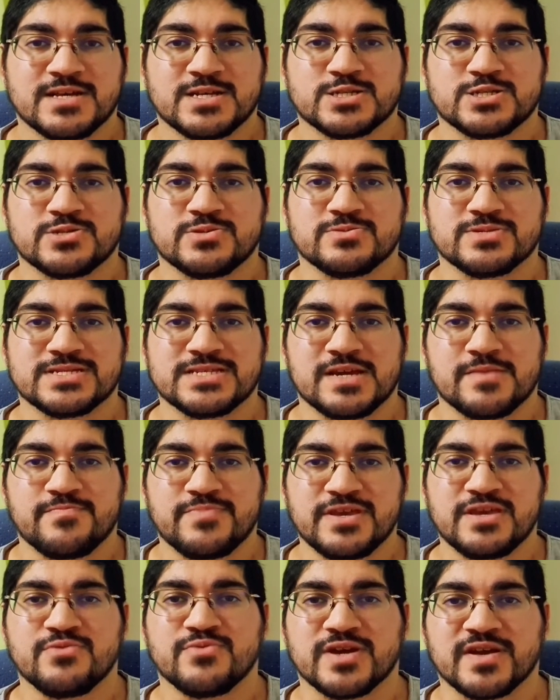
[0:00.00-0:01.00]
So you'll see a
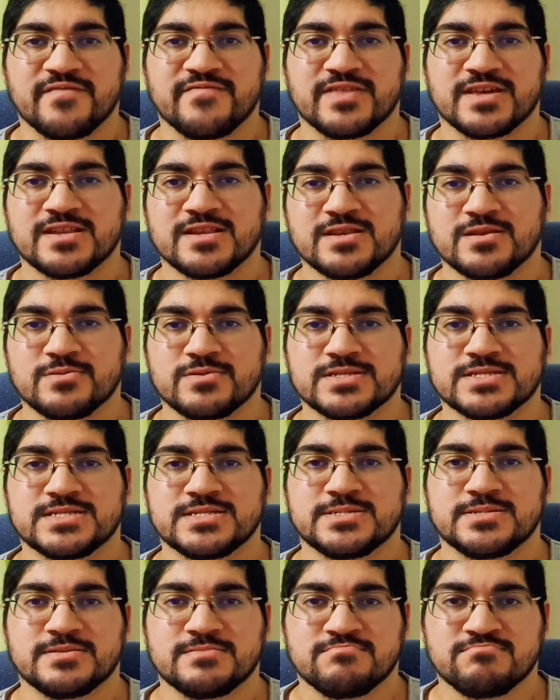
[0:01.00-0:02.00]
P wave that
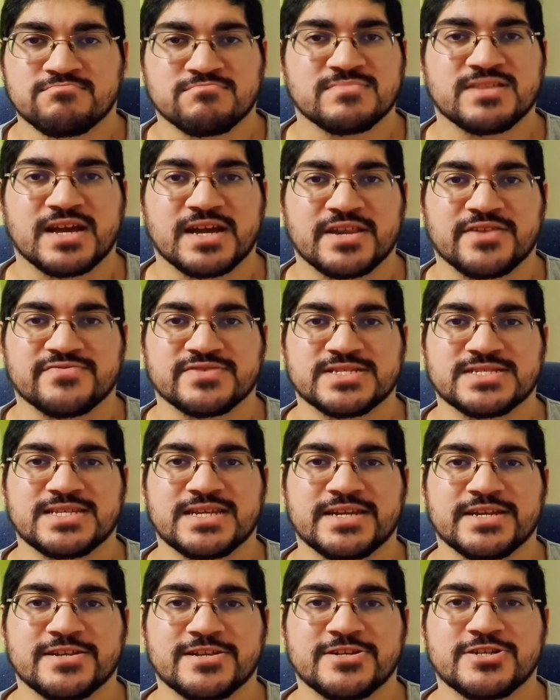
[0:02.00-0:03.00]
looks kind of
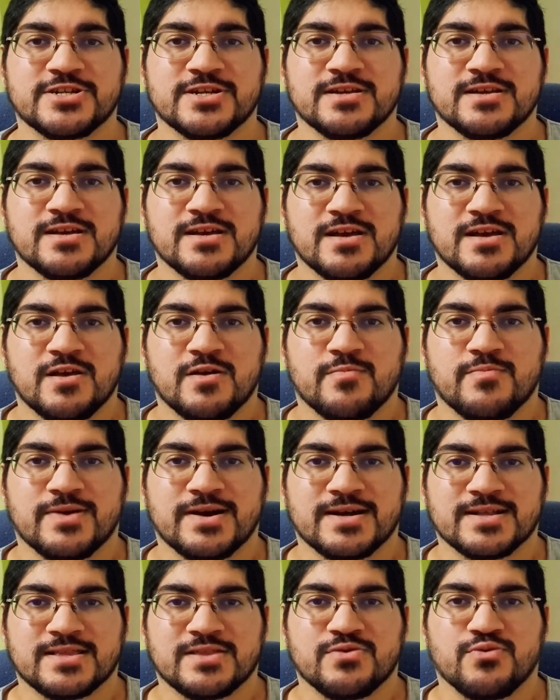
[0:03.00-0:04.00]
strange,
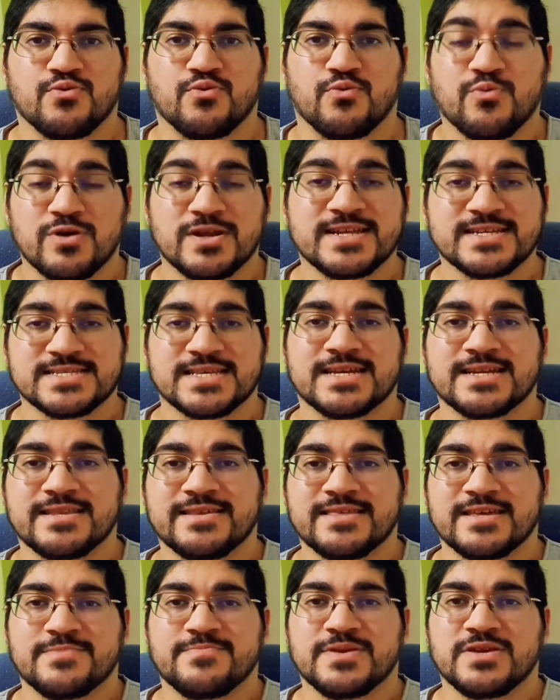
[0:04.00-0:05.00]
but what
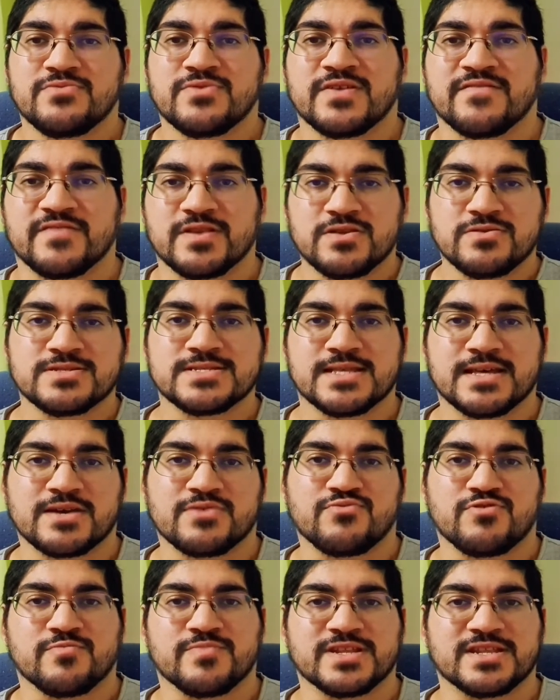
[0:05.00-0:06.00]
exactly that P wave looks
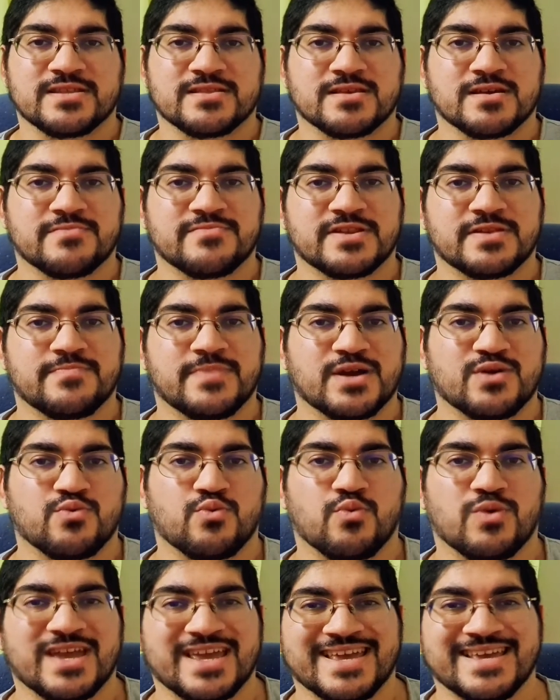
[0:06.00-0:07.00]
like will be determined by
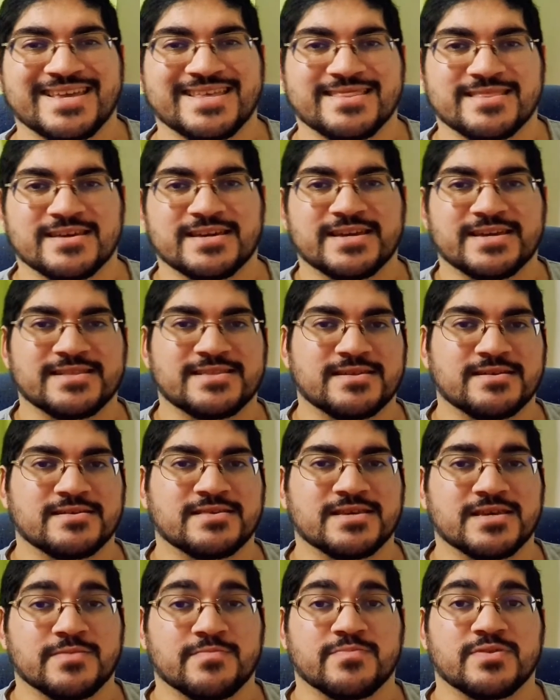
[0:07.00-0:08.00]
where in the atria
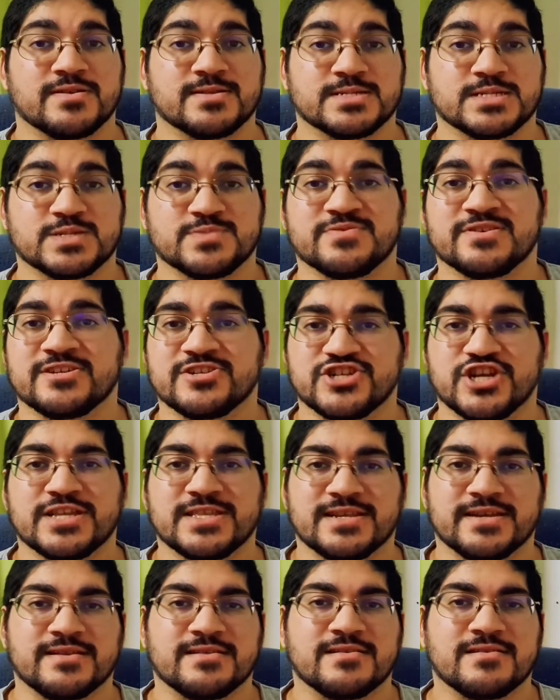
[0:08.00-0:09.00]
the impulse is being
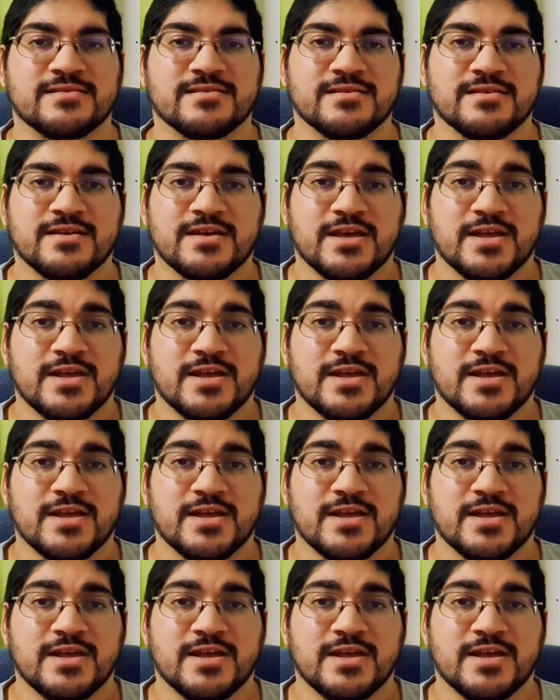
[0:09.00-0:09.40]
generated.